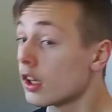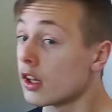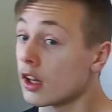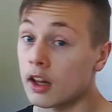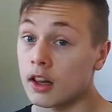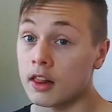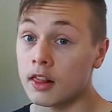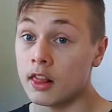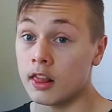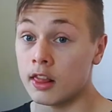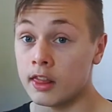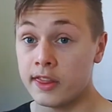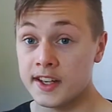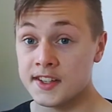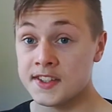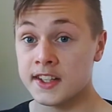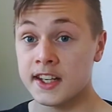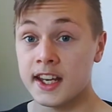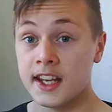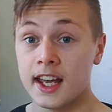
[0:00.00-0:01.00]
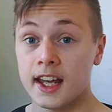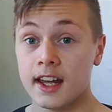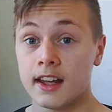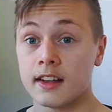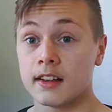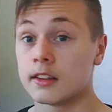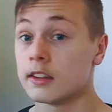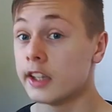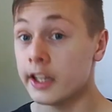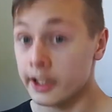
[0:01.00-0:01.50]
This kid,
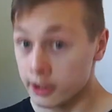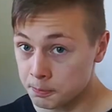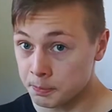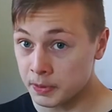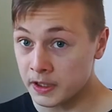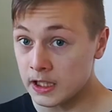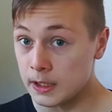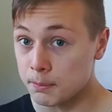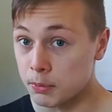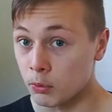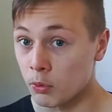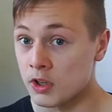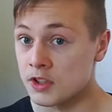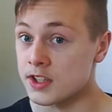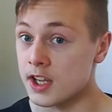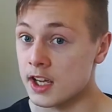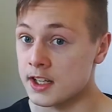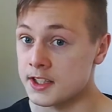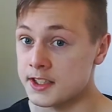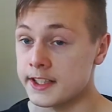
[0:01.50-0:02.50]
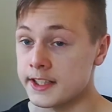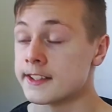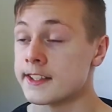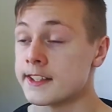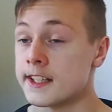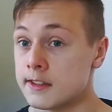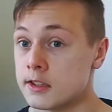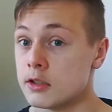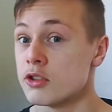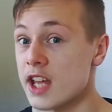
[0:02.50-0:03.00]
Lil Peep, was addicted
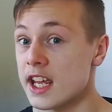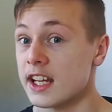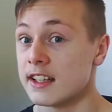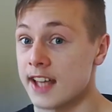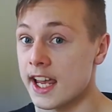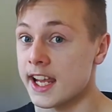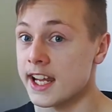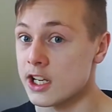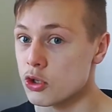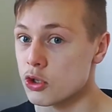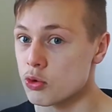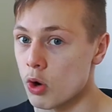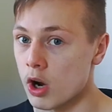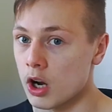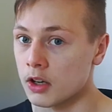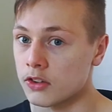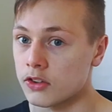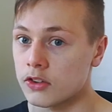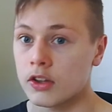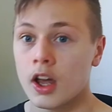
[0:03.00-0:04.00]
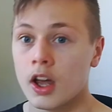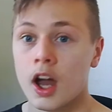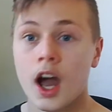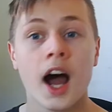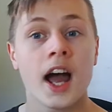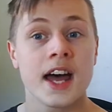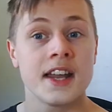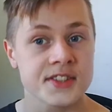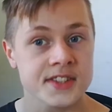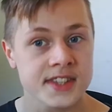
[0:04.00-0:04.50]
to taking drugs. I
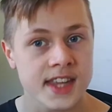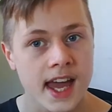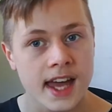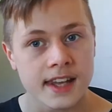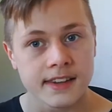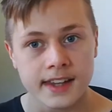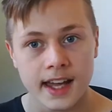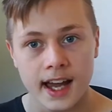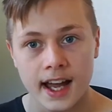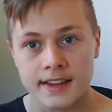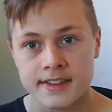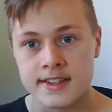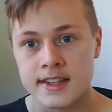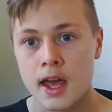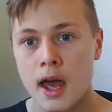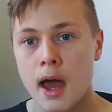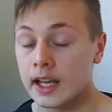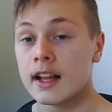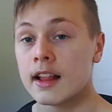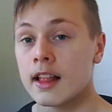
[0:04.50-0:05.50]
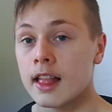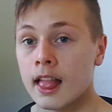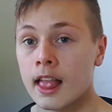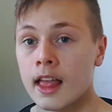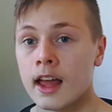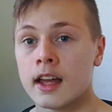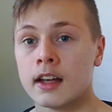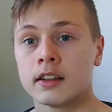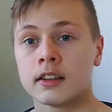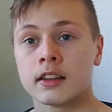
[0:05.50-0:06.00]
understand that.
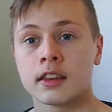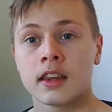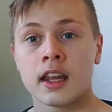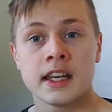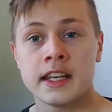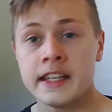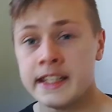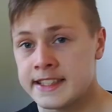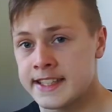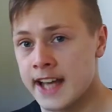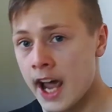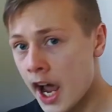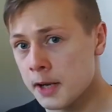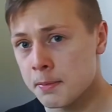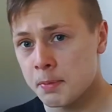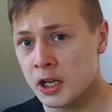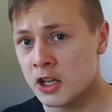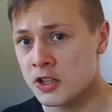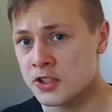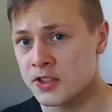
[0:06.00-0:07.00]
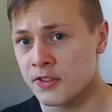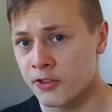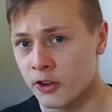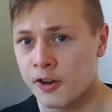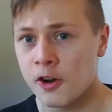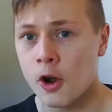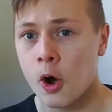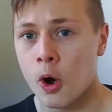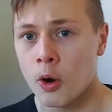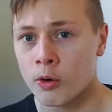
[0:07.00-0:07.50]
He died because of an
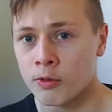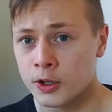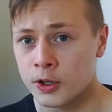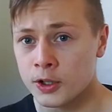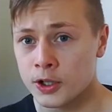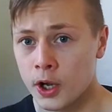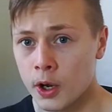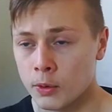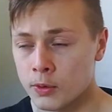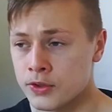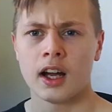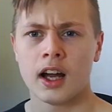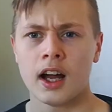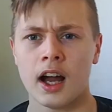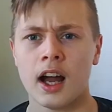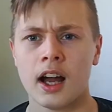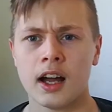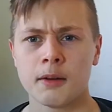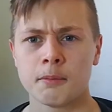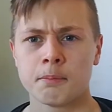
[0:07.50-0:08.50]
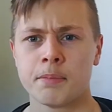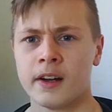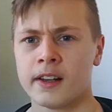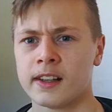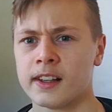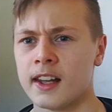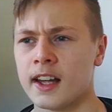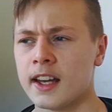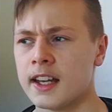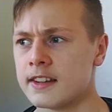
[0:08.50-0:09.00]
overdose. But
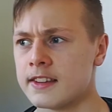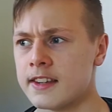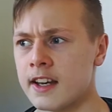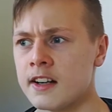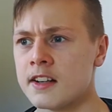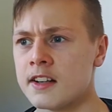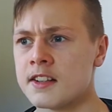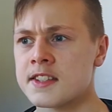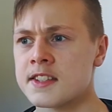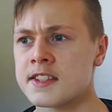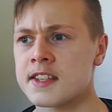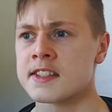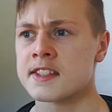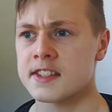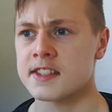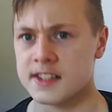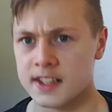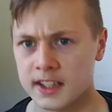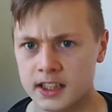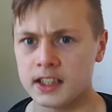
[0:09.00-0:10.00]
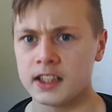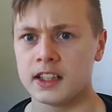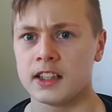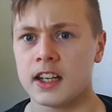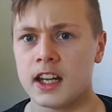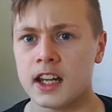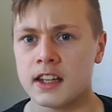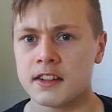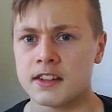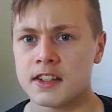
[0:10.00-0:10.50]
like, there's a scene
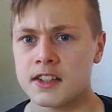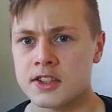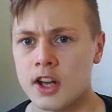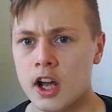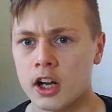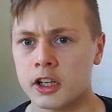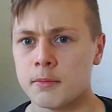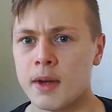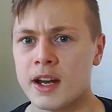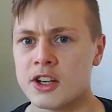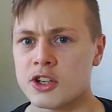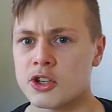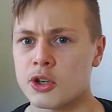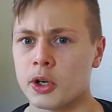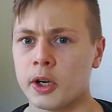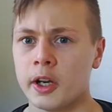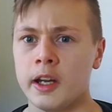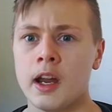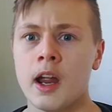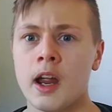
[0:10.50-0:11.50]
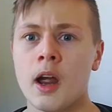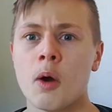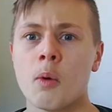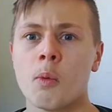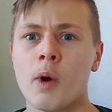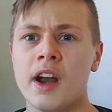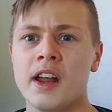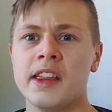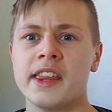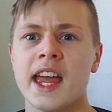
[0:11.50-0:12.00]
in this documentary
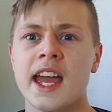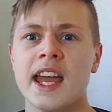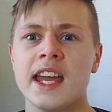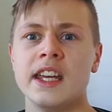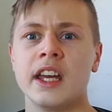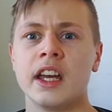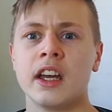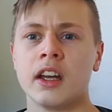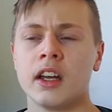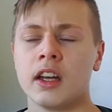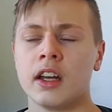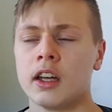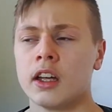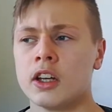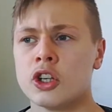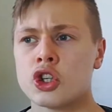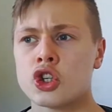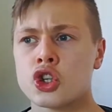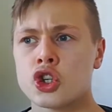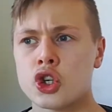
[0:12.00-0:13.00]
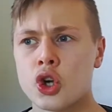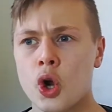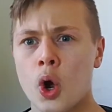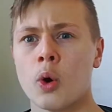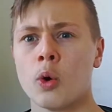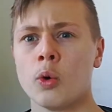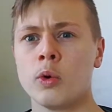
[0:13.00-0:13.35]
where they show